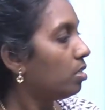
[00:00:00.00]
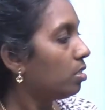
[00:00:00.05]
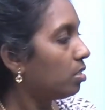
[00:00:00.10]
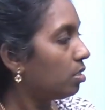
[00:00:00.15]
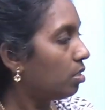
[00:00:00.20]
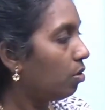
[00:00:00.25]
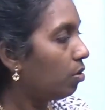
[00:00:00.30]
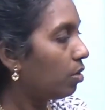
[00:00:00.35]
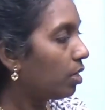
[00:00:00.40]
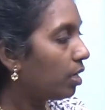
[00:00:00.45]

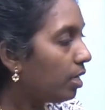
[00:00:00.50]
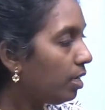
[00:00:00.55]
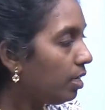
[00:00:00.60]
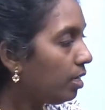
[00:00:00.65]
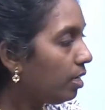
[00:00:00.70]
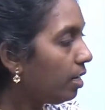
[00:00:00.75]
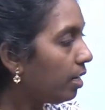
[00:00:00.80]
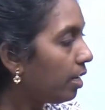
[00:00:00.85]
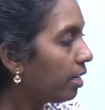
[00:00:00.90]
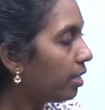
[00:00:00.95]
So, in
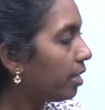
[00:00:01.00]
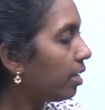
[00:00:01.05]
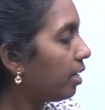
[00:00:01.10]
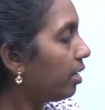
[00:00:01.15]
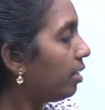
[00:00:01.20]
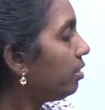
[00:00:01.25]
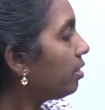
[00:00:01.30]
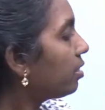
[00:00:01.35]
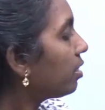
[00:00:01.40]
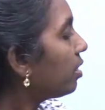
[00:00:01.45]

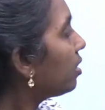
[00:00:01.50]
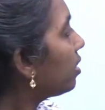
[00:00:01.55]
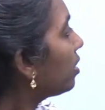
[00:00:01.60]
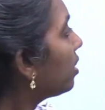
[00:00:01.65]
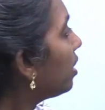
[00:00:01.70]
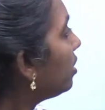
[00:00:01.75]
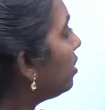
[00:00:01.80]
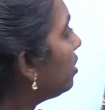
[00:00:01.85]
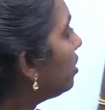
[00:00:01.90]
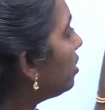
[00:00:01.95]
linkage,
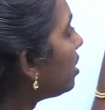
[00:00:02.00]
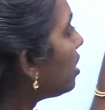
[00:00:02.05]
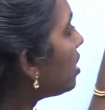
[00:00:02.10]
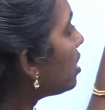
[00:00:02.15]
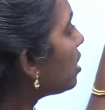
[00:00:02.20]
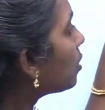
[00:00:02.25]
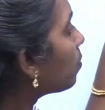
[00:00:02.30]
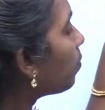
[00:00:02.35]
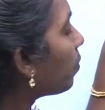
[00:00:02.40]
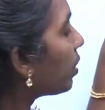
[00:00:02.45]
the
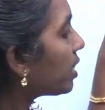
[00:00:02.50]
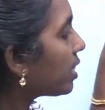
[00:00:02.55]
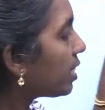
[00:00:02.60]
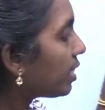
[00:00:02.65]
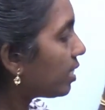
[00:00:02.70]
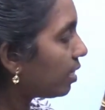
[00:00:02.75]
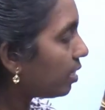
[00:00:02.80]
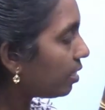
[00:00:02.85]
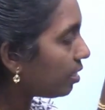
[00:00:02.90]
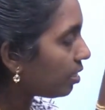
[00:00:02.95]
genes
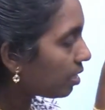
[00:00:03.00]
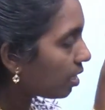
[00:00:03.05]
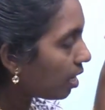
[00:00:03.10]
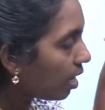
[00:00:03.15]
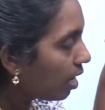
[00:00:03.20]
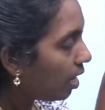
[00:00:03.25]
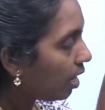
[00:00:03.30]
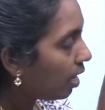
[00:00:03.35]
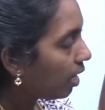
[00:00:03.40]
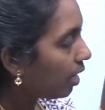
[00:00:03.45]
present
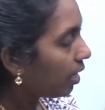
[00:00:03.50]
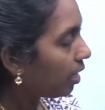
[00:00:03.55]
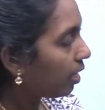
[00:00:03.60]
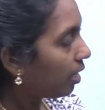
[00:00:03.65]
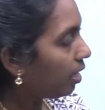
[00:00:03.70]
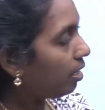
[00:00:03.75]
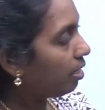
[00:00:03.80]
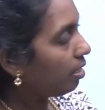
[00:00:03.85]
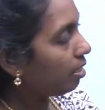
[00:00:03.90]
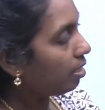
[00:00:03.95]

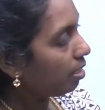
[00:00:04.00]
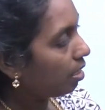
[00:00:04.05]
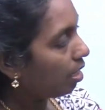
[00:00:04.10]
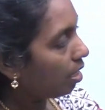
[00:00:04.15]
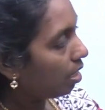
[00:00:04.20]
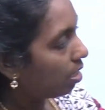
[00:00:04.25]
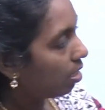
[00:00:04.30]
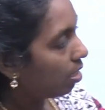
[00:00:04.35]
in